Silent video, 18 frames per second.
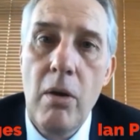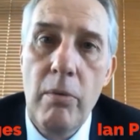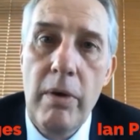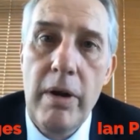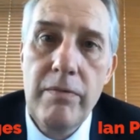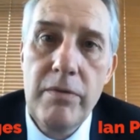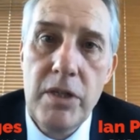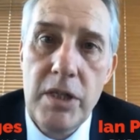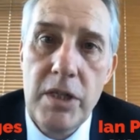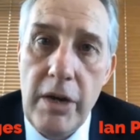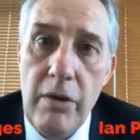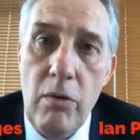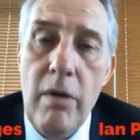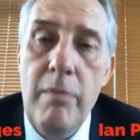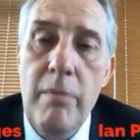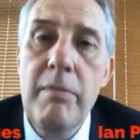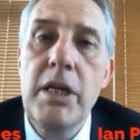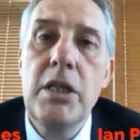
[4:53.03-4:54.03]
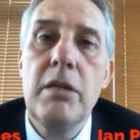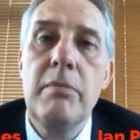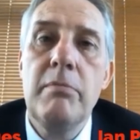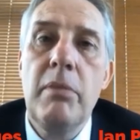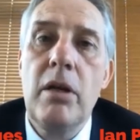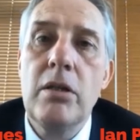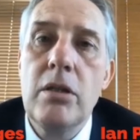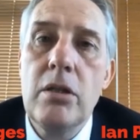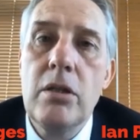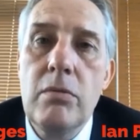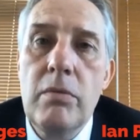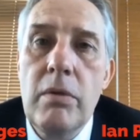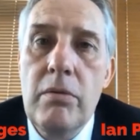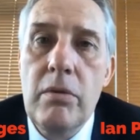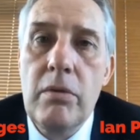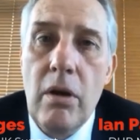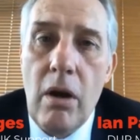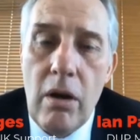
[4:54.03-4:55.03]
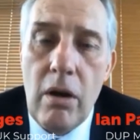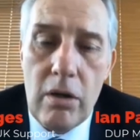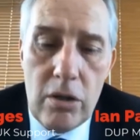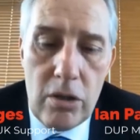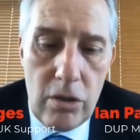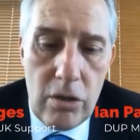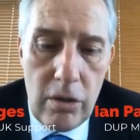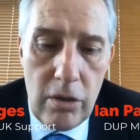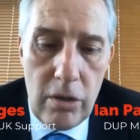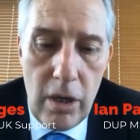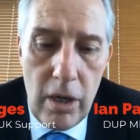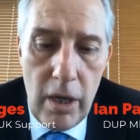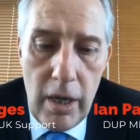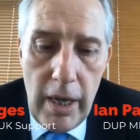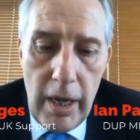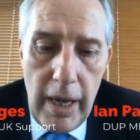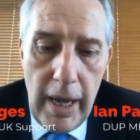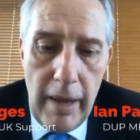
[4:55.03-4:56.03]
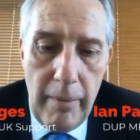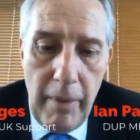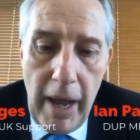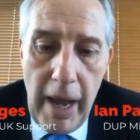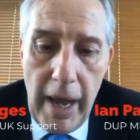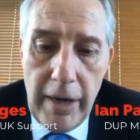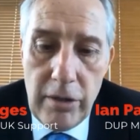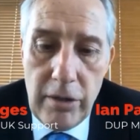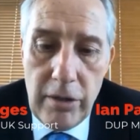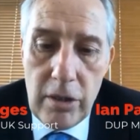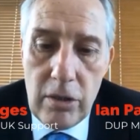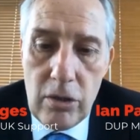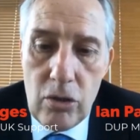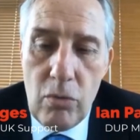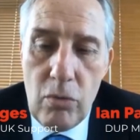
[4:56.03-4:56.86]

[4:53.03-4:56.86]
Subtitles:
We have zero emission buses with regards to hydrogen.